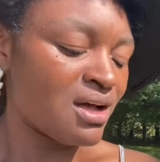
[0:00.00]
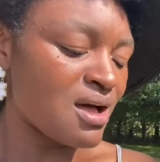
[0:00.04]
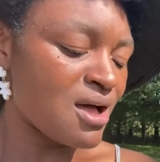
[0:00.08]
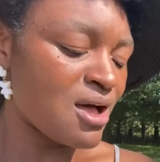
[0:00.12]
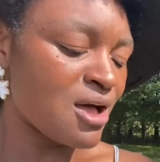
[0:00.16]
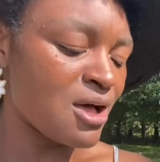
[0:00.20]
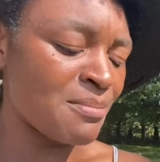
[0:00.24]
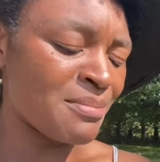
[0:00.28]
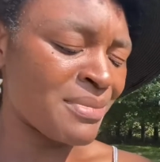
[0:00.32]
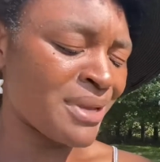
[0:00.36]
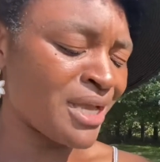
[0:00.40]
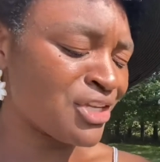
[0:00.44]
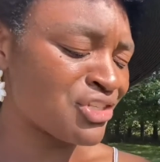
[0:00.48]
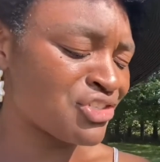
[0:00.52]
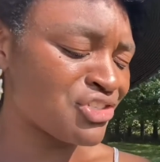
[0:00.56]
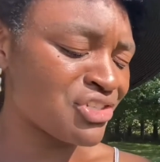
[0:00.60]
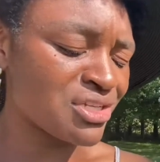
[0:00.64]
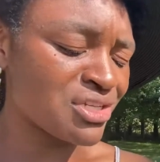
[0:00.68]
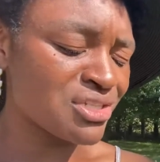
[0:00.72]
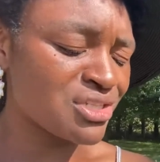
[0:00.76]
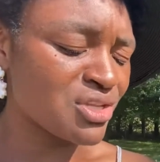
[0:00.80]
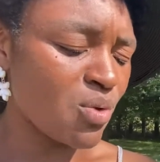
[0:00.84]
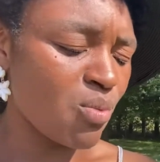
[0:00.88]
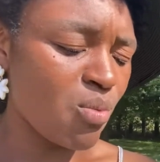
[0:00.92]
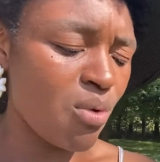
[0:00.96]
It's
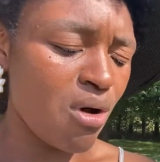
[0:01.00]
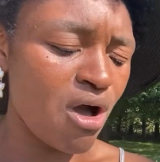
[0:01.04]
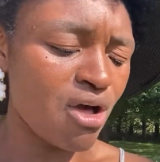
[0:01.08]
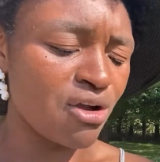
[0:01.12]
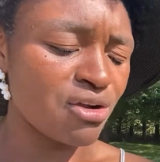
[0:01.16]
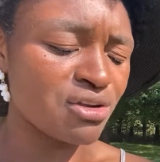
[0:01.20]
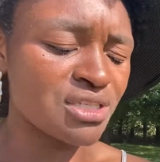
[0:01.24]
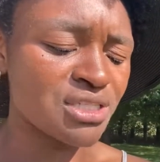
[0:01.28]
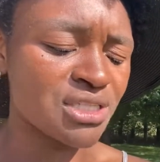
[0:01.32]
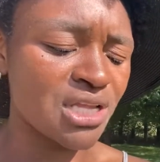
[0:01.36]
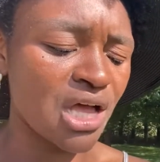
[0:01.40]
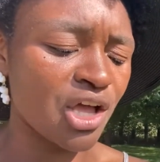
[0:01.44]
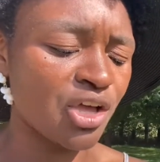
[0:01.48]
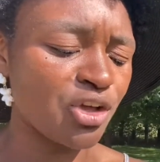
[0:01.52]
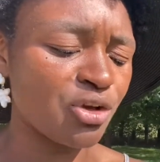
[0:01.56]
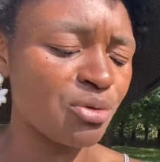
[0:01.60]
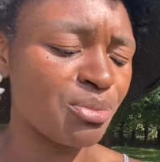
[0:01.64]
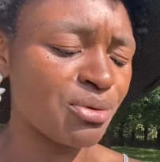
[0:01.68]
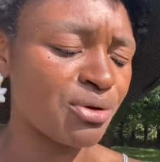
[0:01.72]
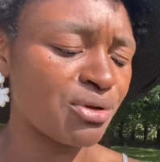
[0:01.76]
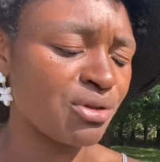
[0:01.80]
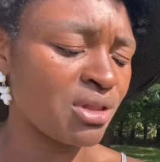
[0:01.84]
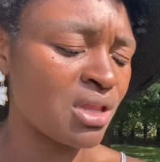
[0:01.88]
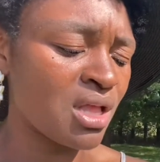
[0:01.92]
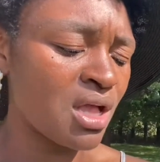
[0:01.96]
just a
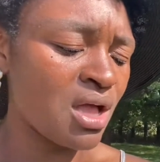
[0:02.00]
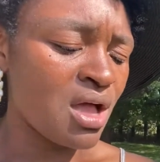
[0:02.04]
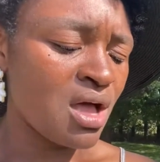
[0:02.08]
water-soluble